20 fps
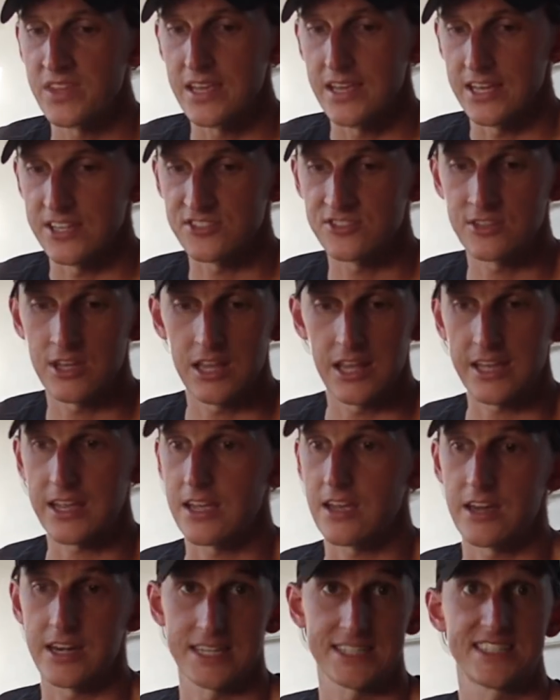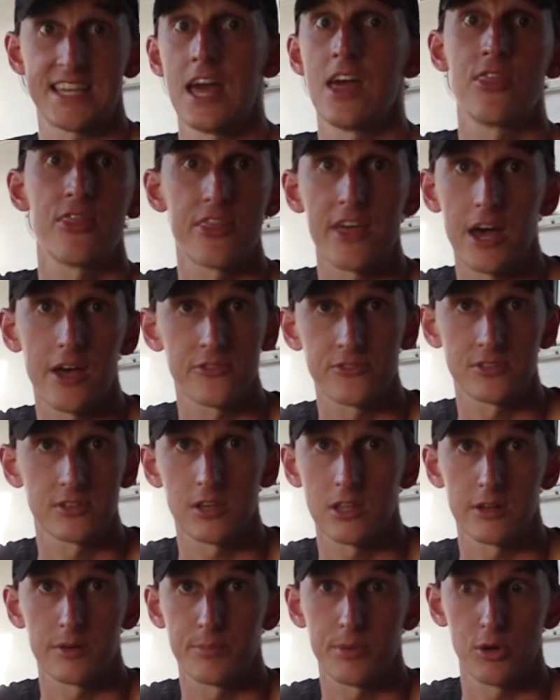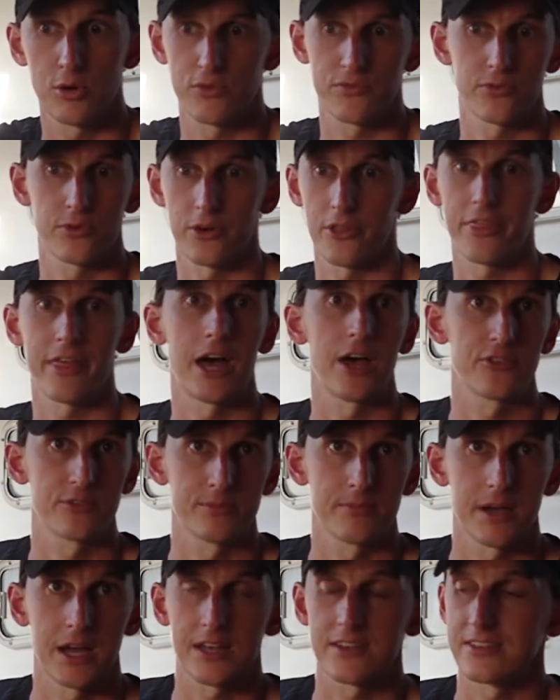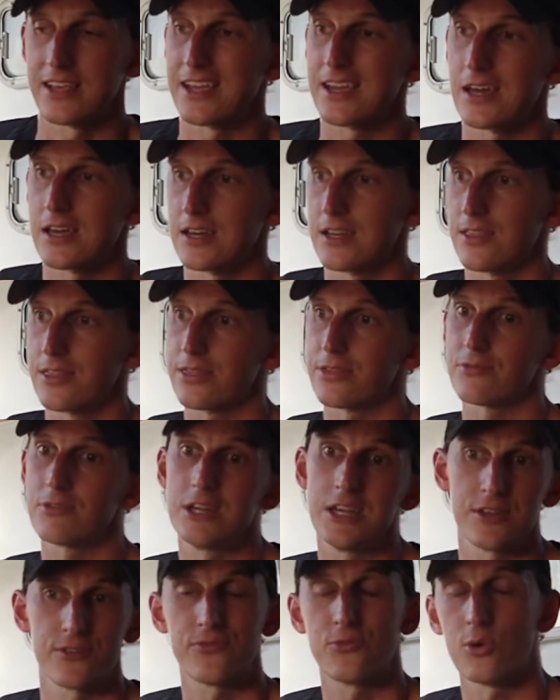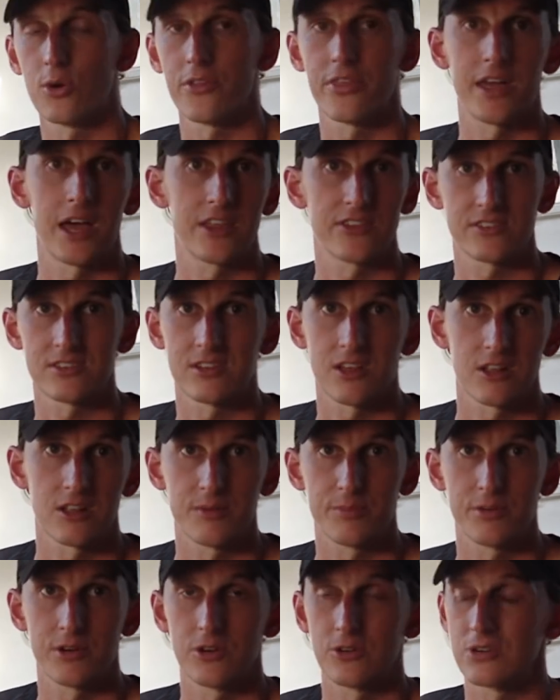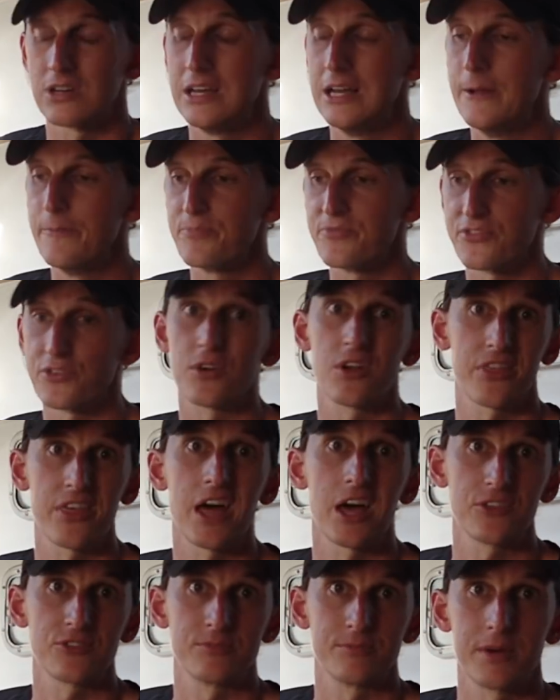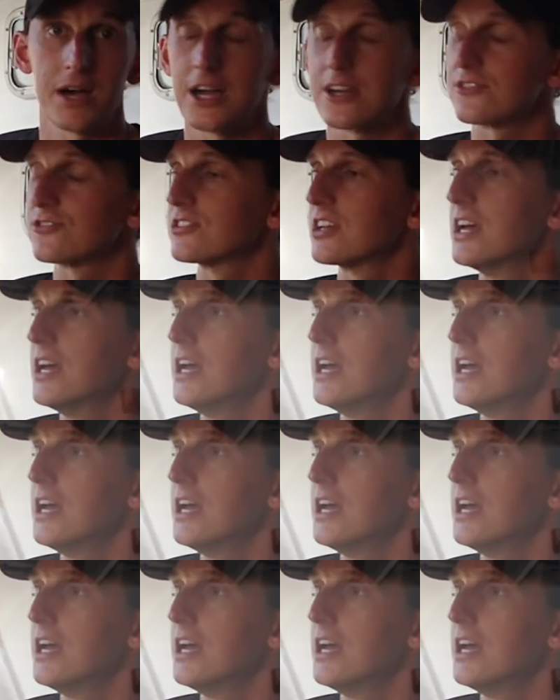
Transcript: I got a $10,000 boat for $1,000. I got a $3,000 to $4,000 boat for $1,000.